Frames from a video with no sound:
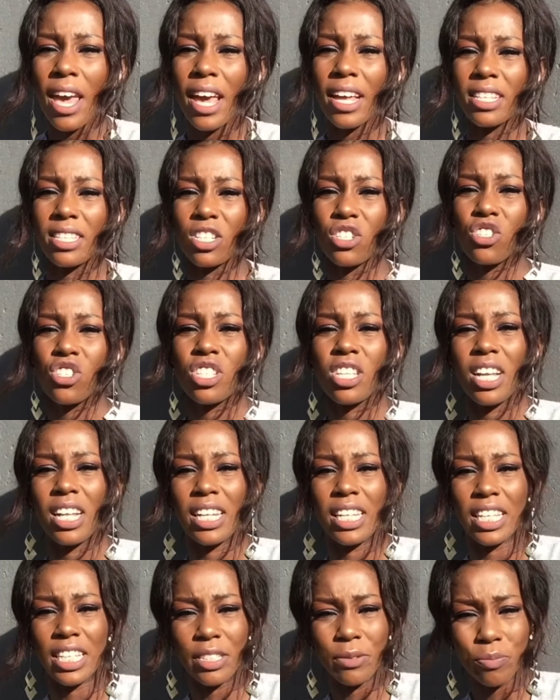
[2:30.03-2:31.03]

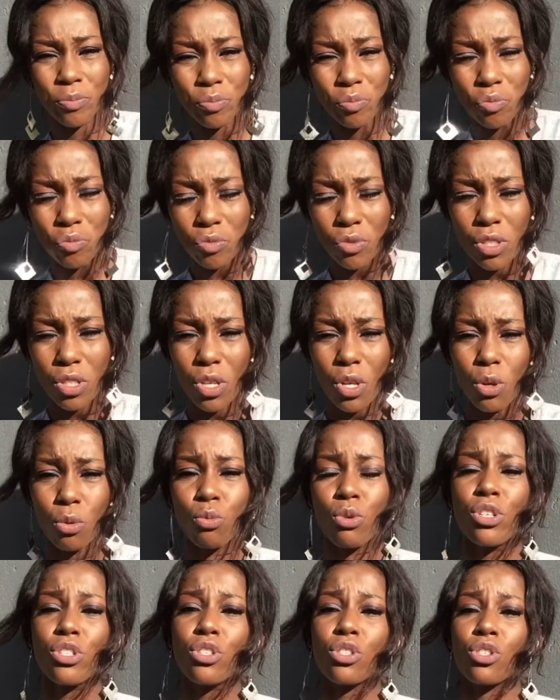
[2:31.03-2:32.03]
Additionally,
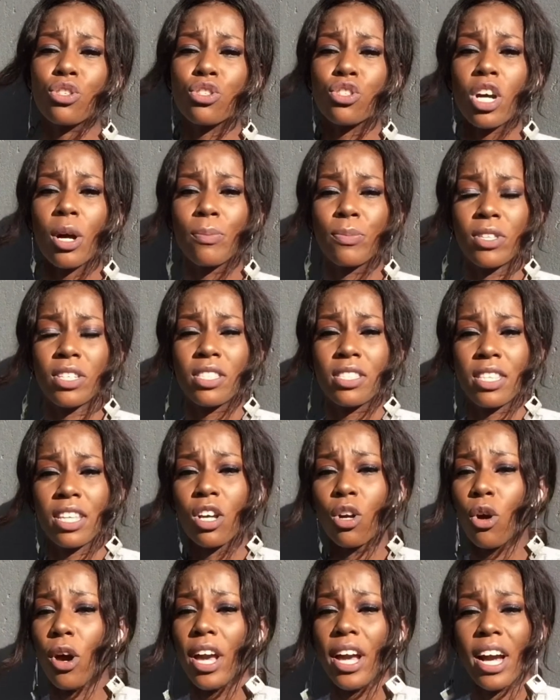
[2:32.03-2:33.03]
we should stop this
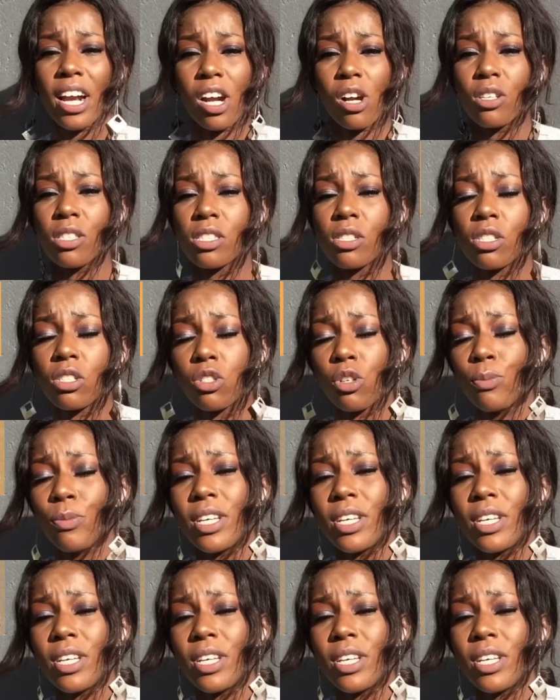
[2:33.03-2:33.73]
thing going around social